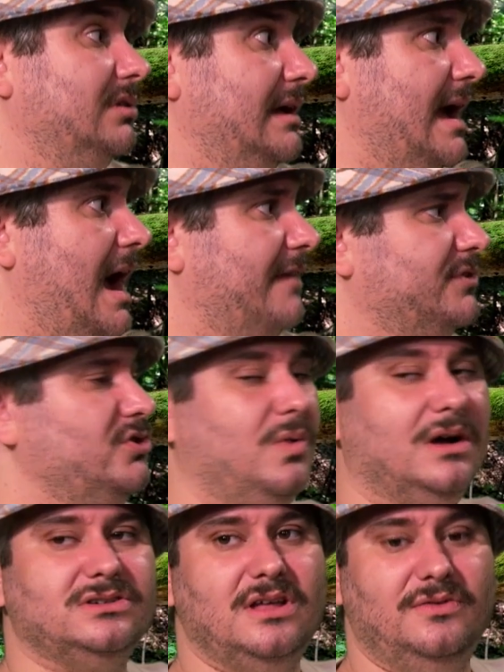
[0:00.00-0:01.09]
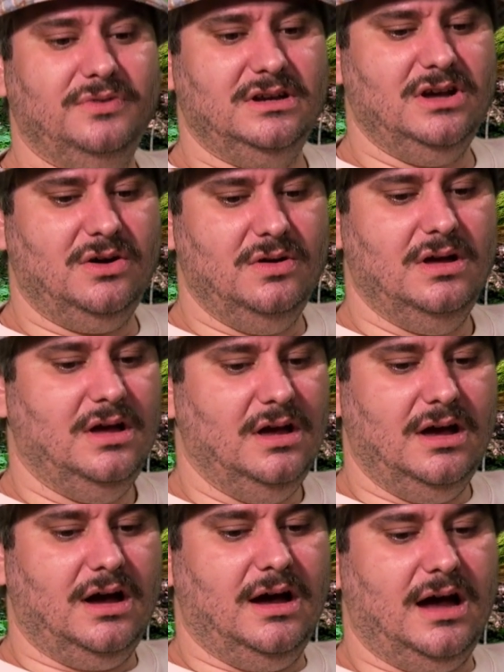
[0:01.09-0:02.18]
Yeah. After you watch that video,
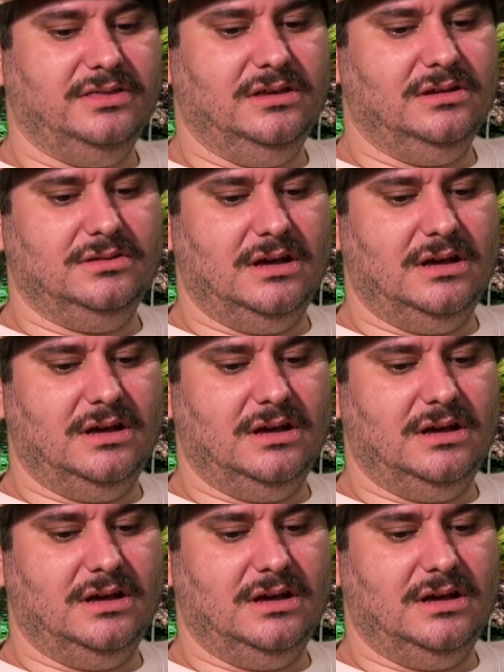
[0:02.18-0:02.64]
I, I think sure.